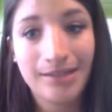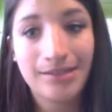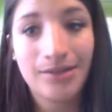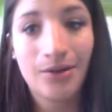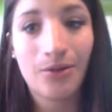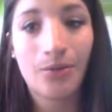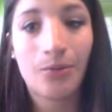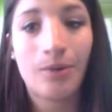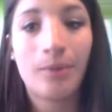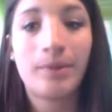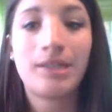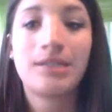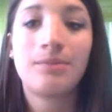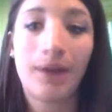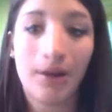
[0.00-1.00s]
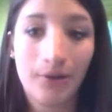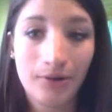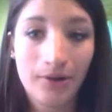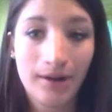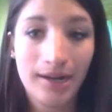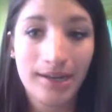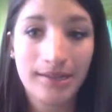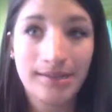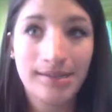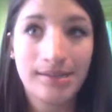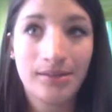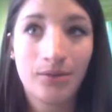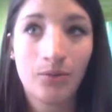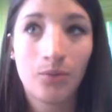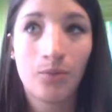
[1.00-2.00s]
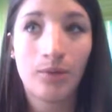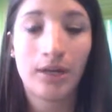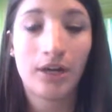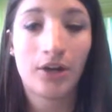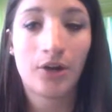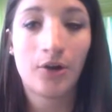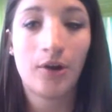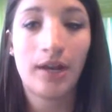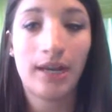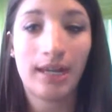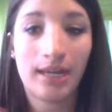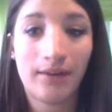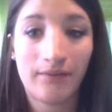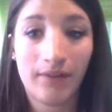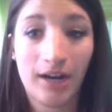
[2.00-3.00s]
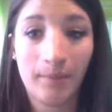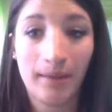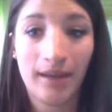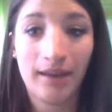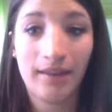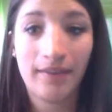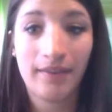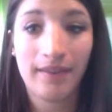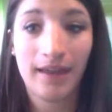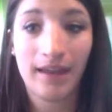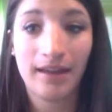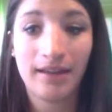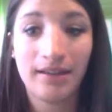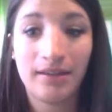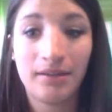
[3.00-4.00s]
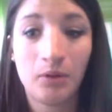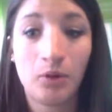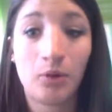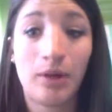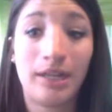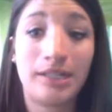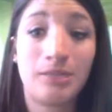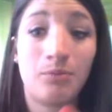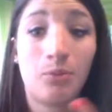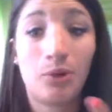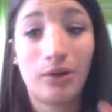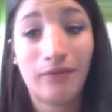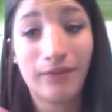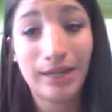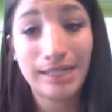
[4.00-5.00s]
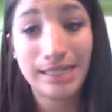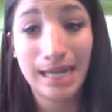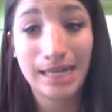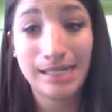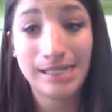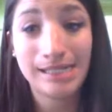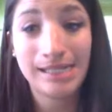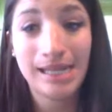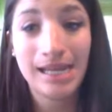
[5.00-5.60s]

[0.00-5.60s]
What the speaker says: So when we sprout grains, we are creating an environment that creates more phytase,